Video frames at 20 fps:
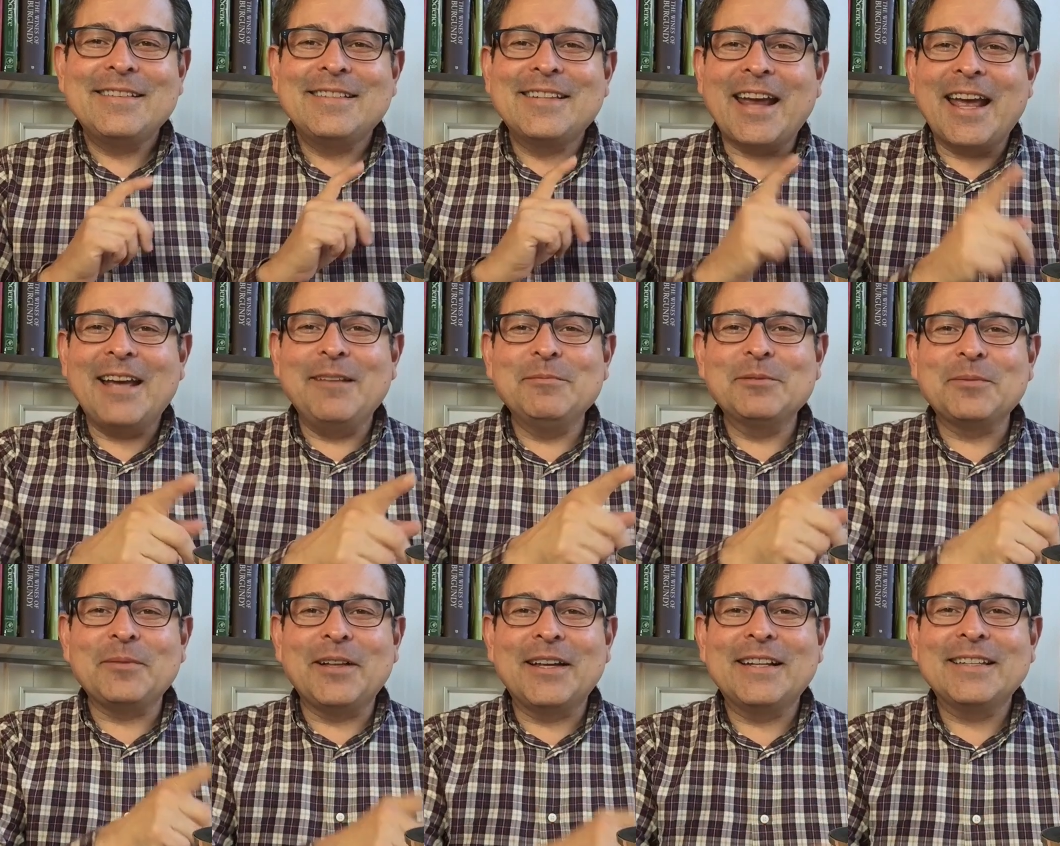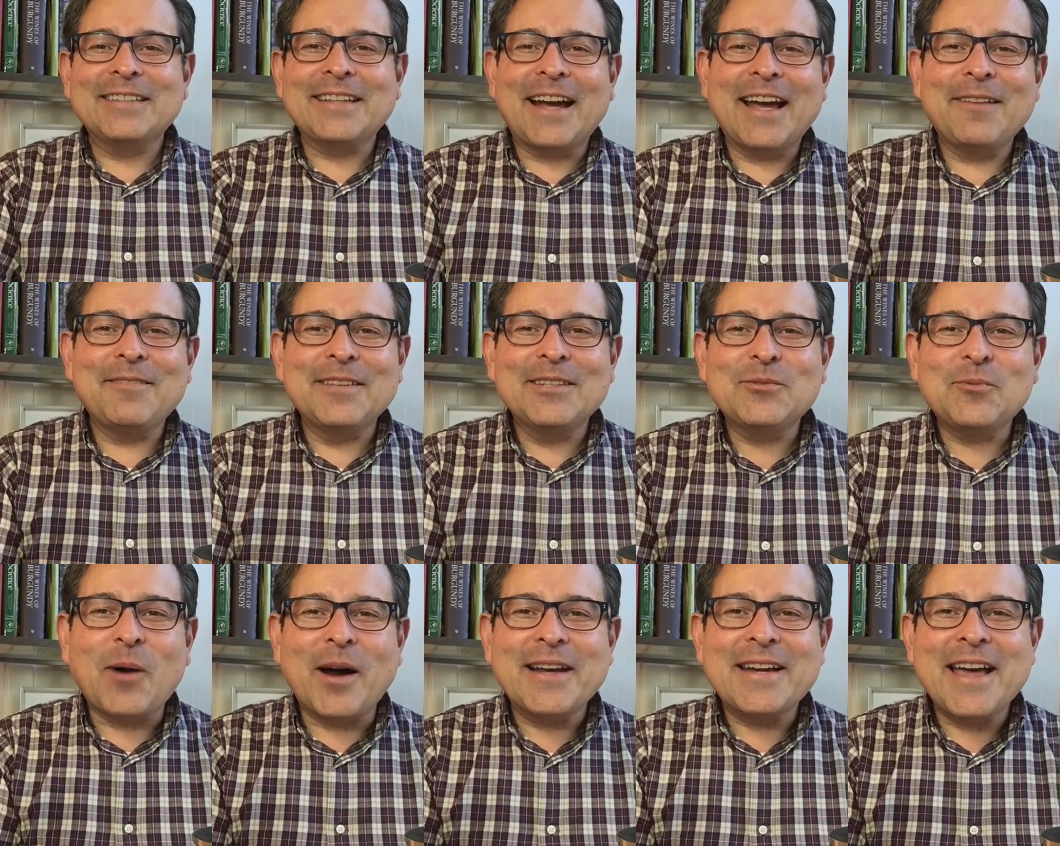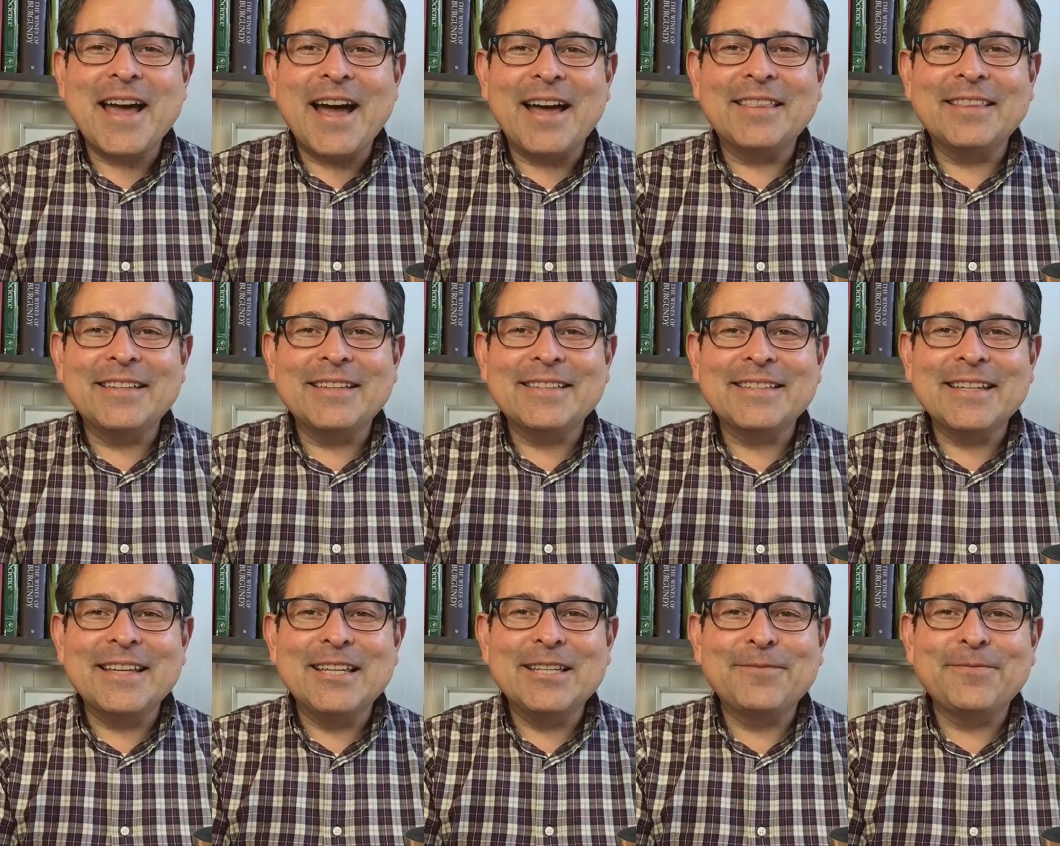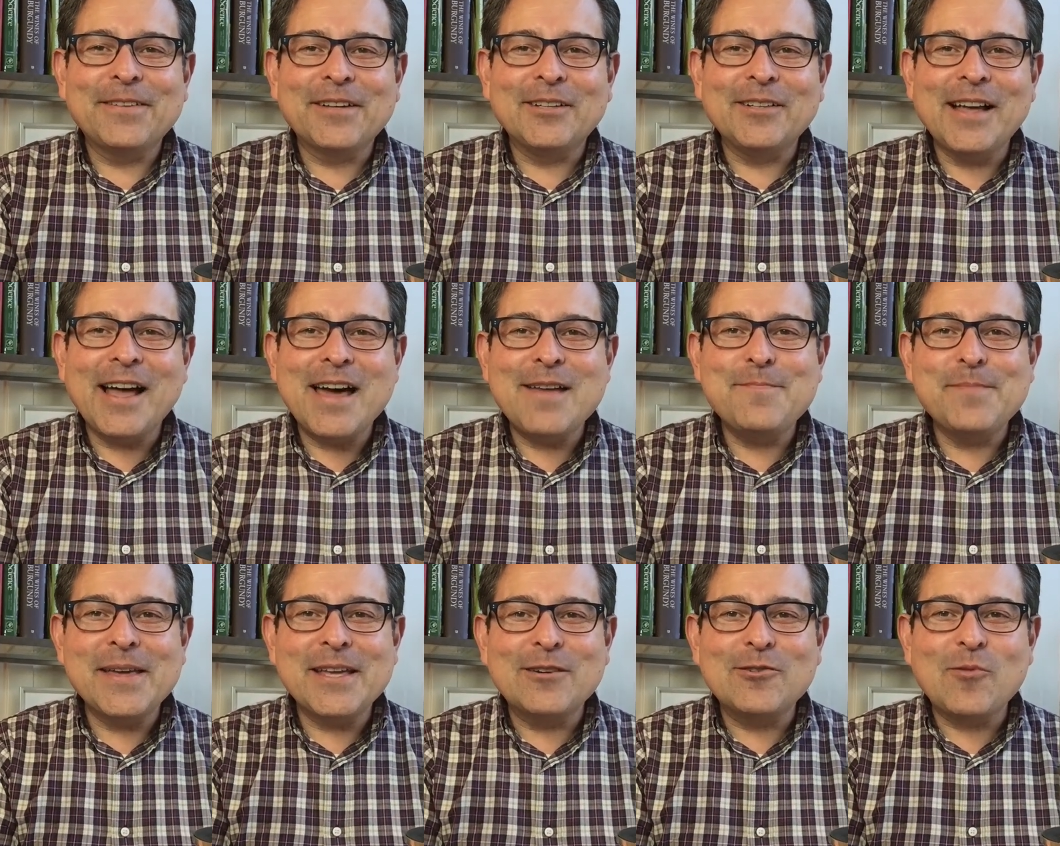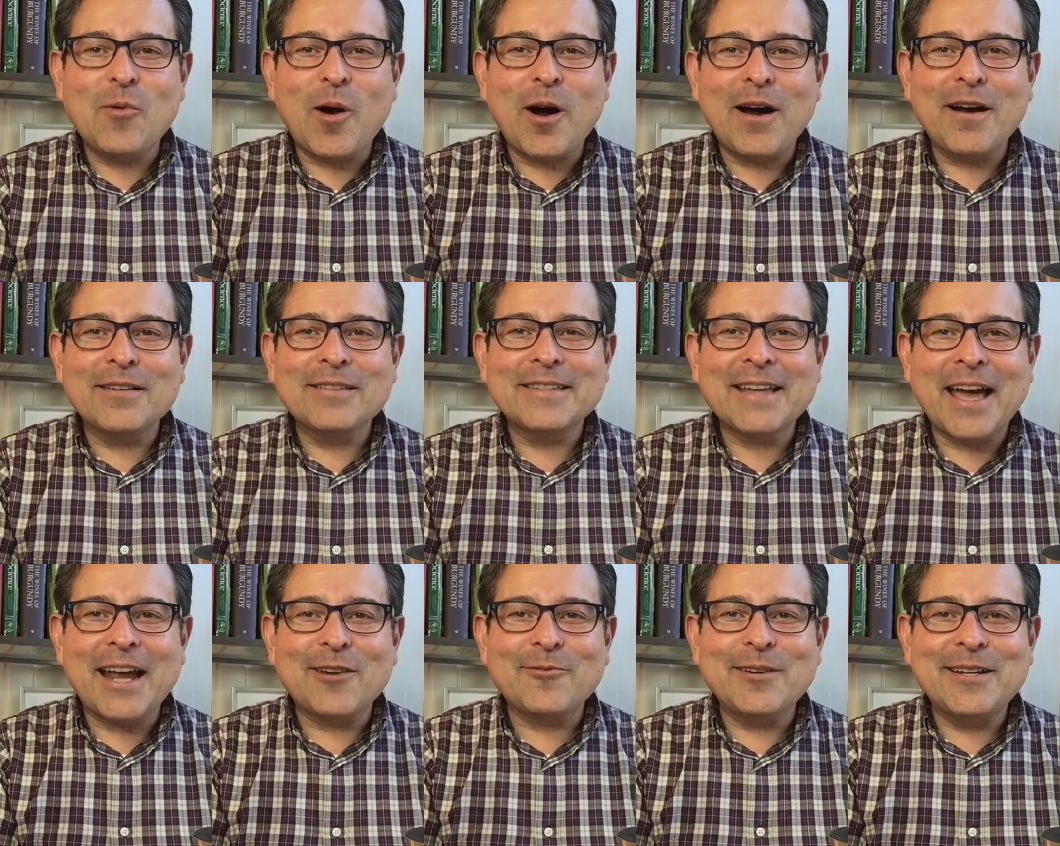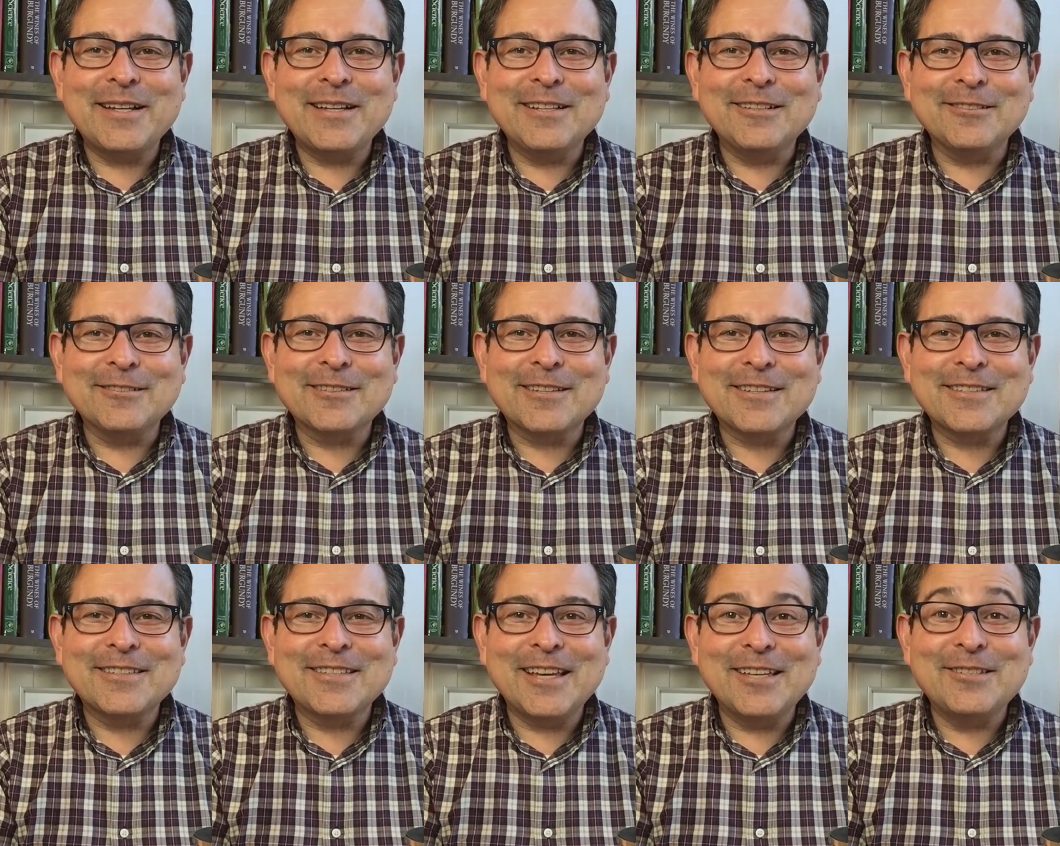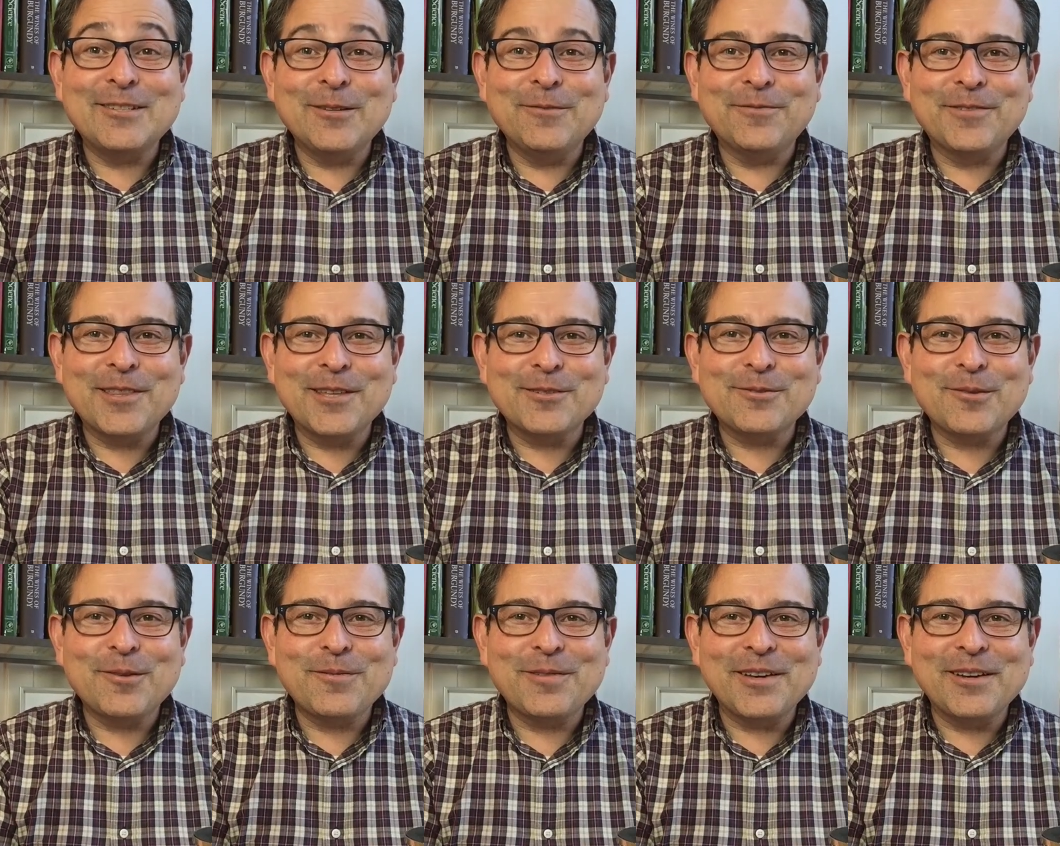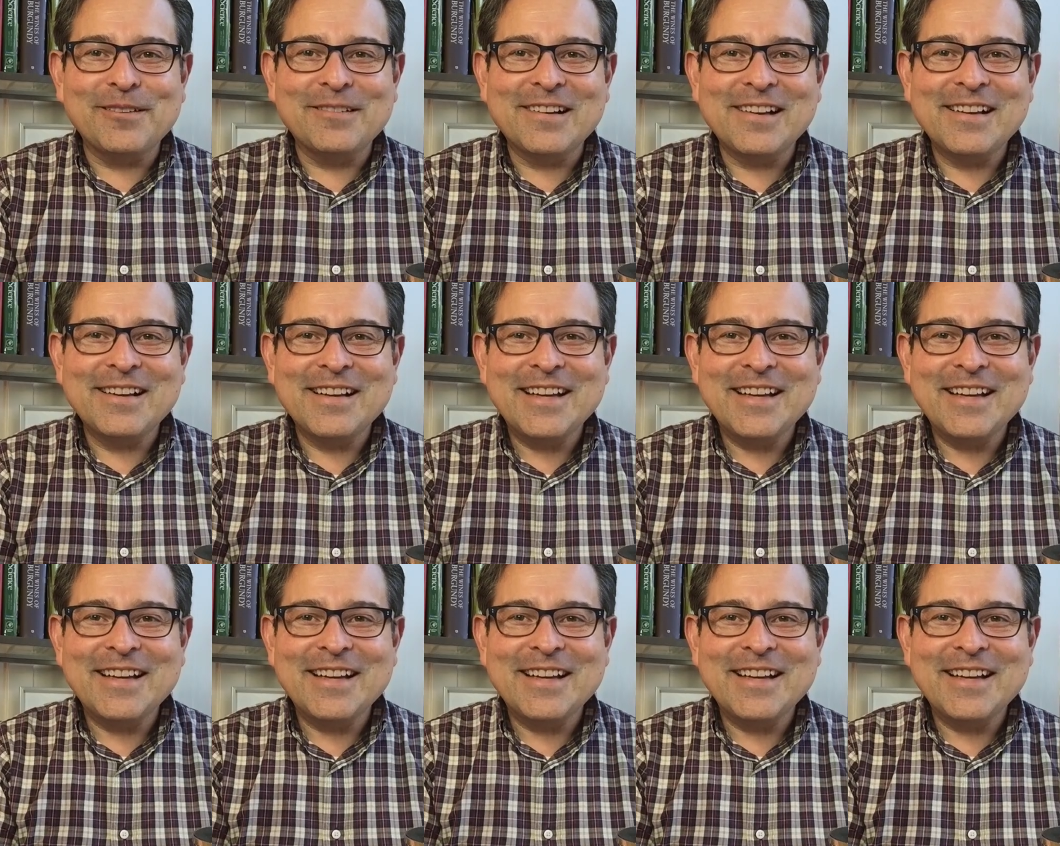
James Lennis, I have this wine in hand. This is Fiddlehead Pinot Noir, Santa Rita Hills. Stay tuned for this review.